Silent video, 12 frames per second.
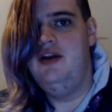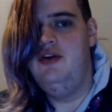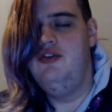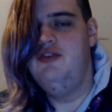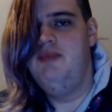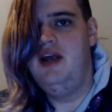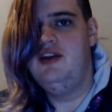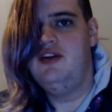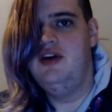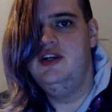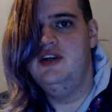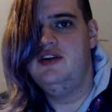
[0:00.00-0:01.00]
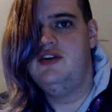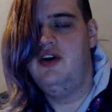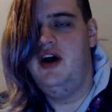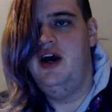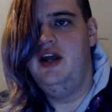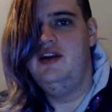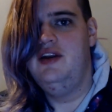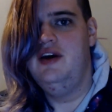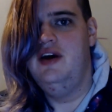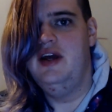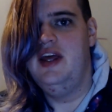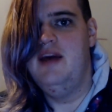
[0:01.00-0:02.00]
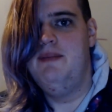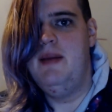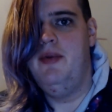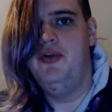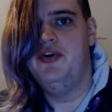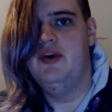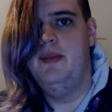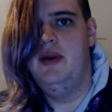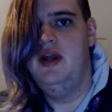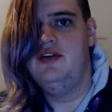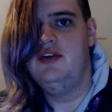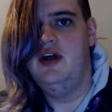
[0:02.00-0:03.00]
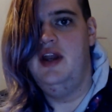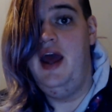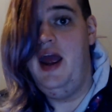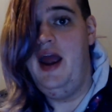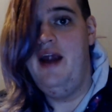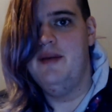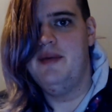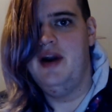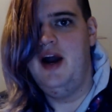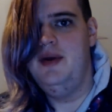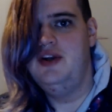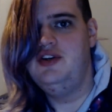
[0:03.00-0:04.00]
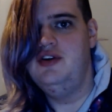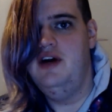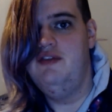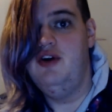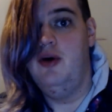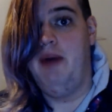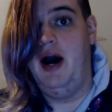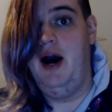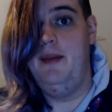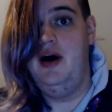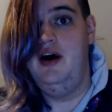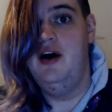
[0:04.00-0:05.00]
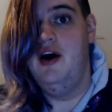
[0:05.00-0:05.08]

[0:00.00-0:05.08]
who's basically just trying to get people to reminisce on, hey, remember how much you loved Obama?